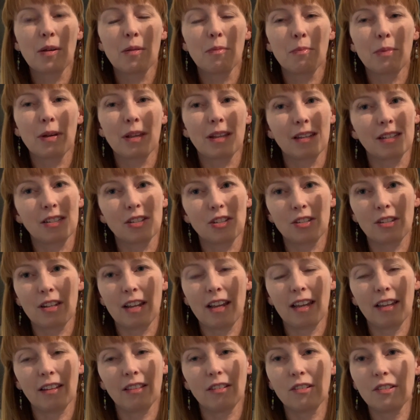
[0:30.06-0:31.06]
but his
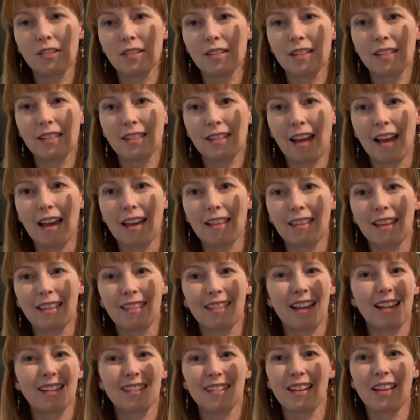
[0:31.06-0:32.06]
handlers decide that
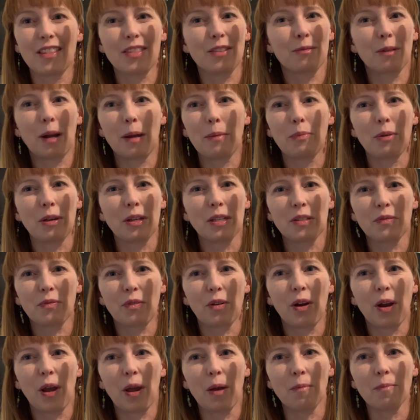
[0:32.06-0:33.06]
that's not the right place
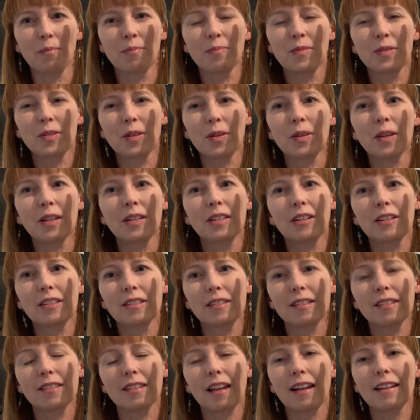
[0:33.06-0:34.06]
for him, so they tr-
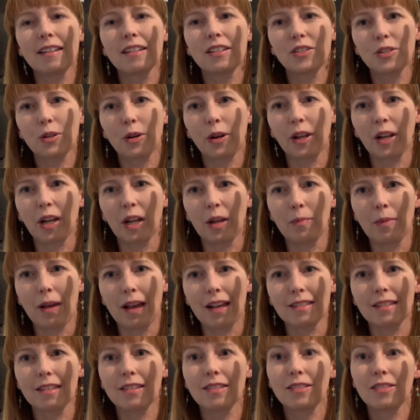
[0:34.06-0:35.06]
decide to train him
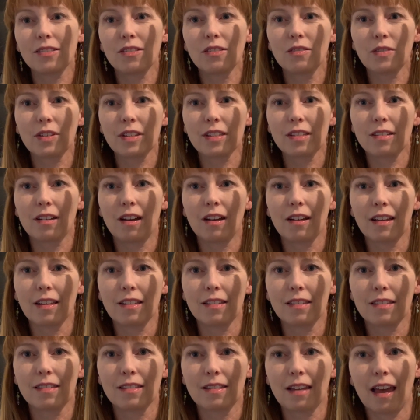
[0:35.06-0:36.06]
as a service dog
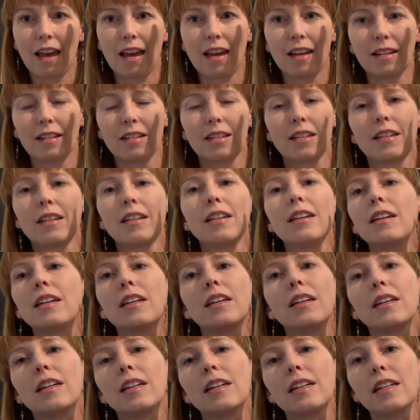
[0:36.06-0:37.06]
instead.
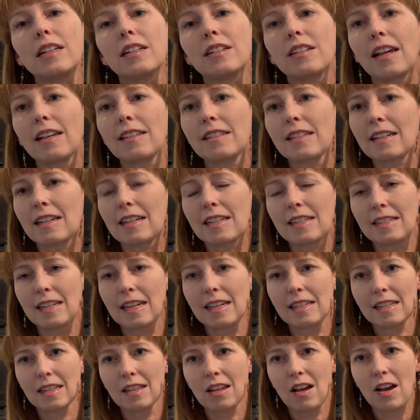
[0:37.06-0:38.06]
Jessica
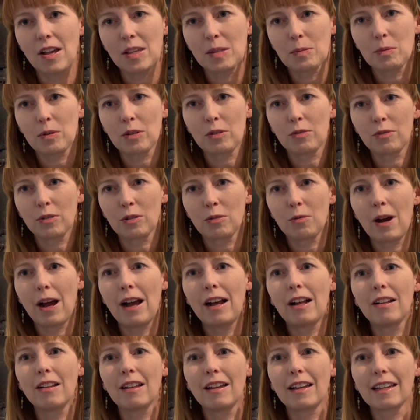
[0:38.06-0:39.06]
stays in the hospital for a
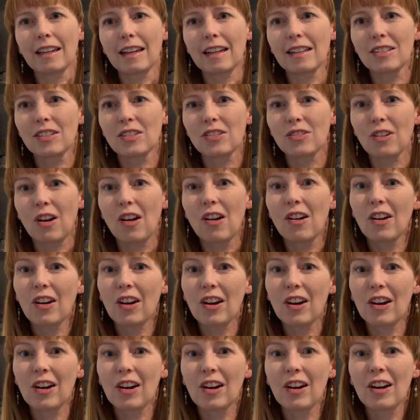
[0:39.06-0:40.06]
while and gets
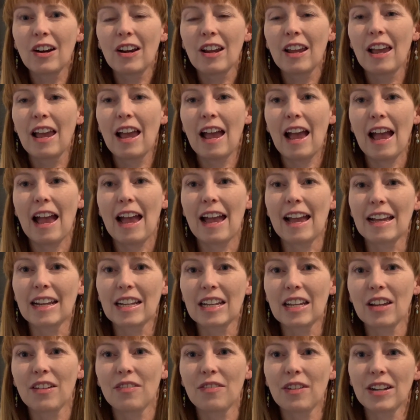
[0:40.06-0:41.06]
stronger.
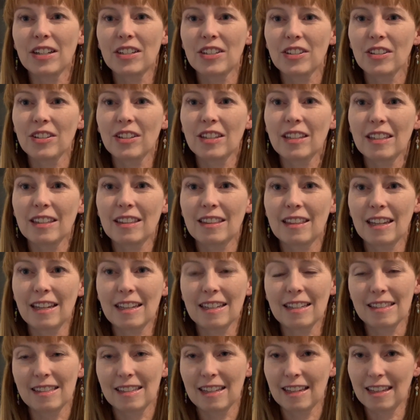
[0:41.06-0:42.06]
And eventually
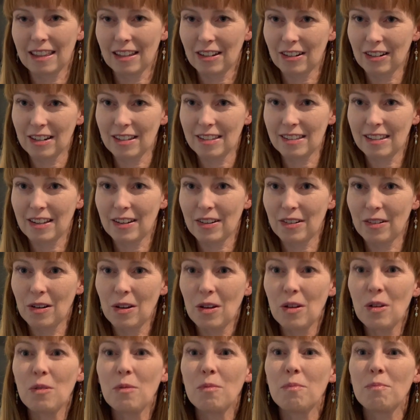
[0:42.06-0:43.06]
they say they're going to send her
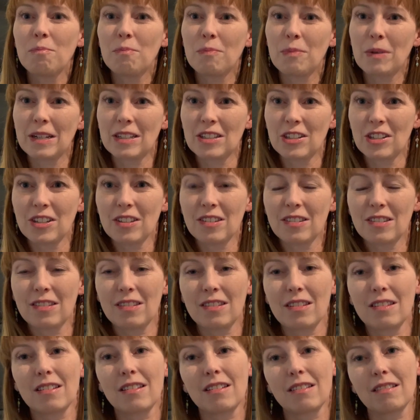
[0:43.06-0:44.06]
home, but she's